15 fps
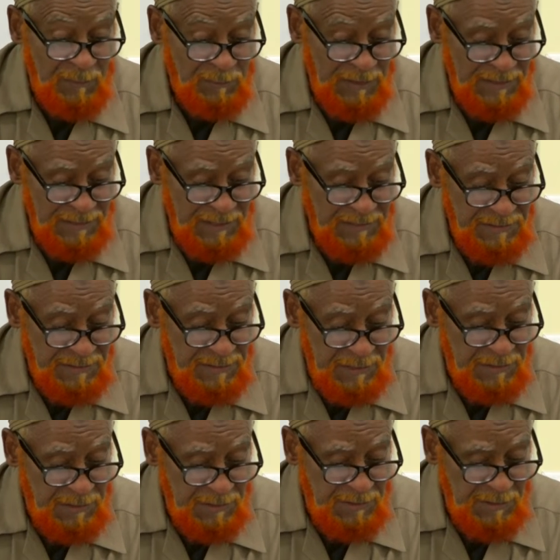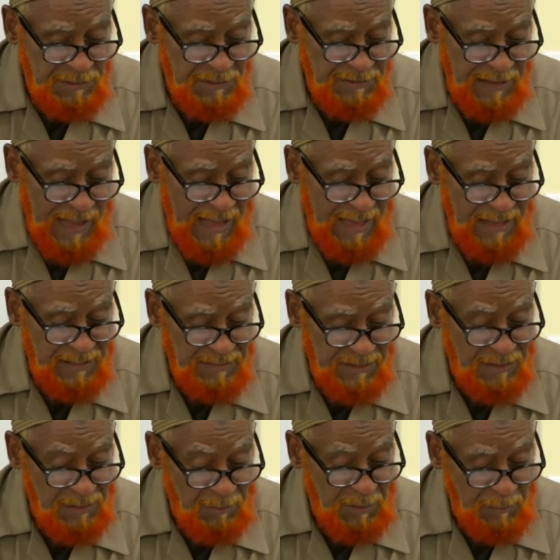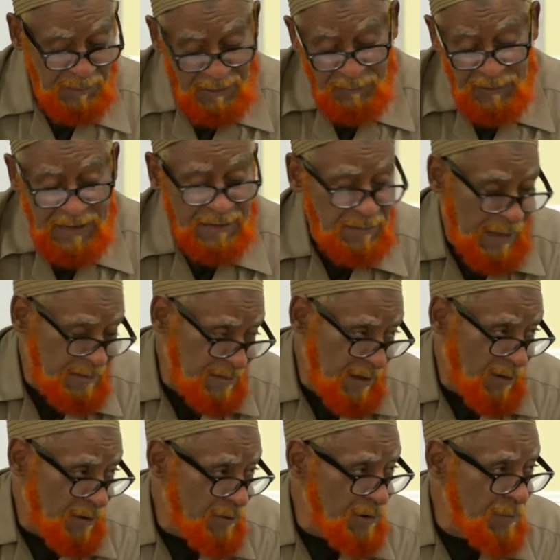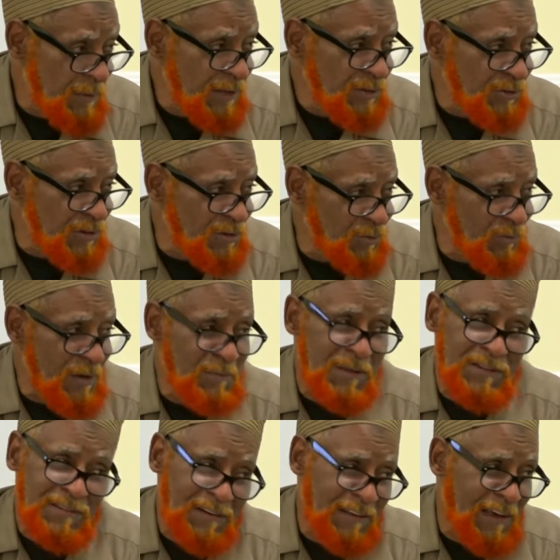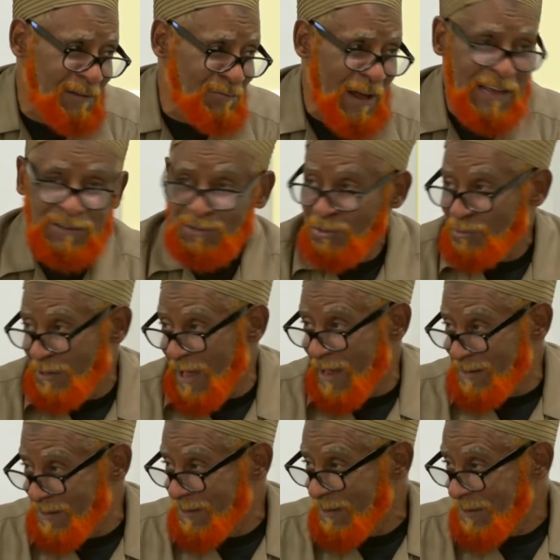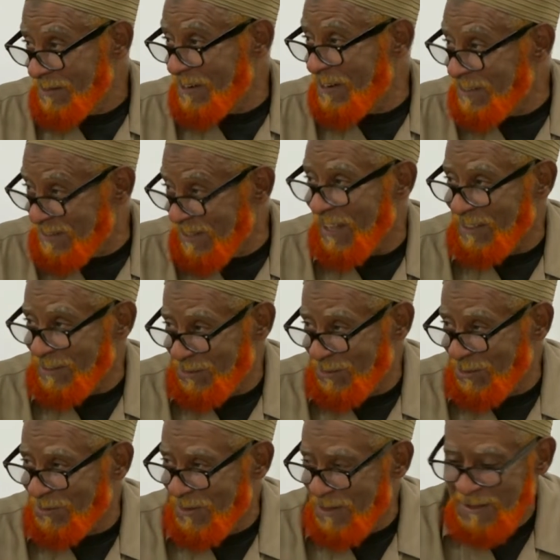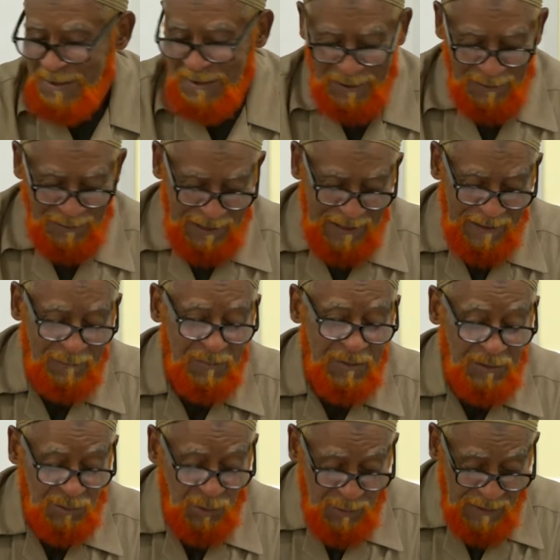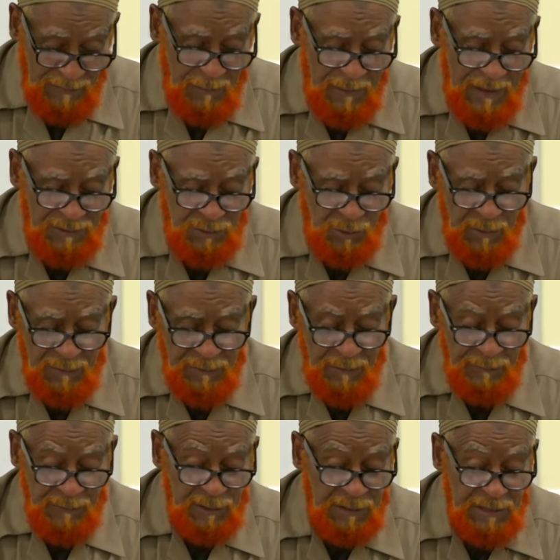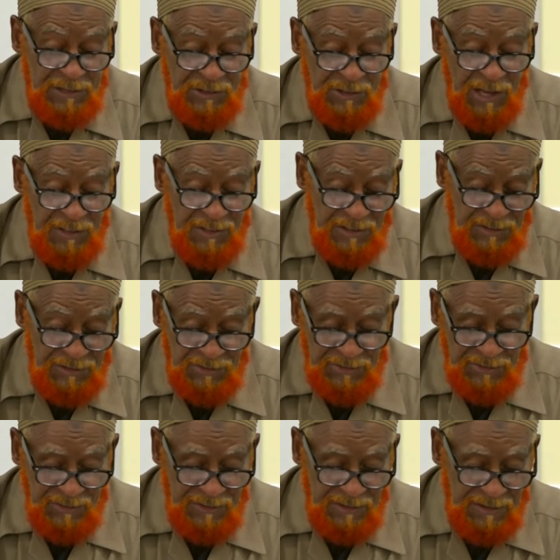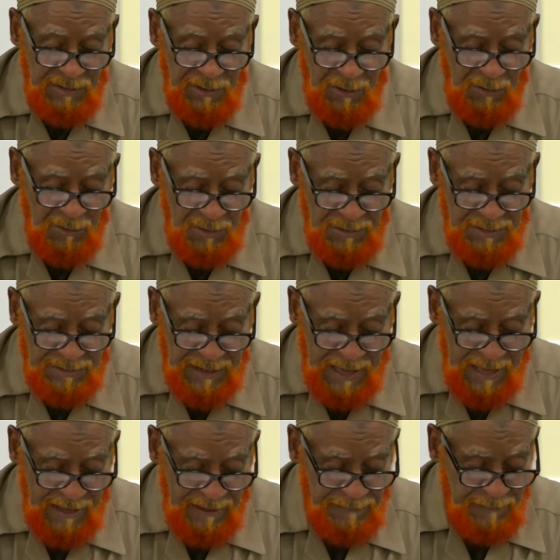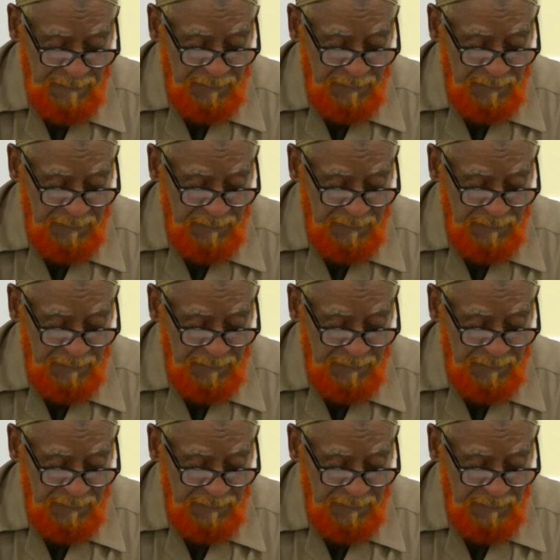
But the desires, but of course, as I already mentioned, the women, they have right to that. Sex too. Okay? So we have to make sure we fulfill each other's, you know, desires.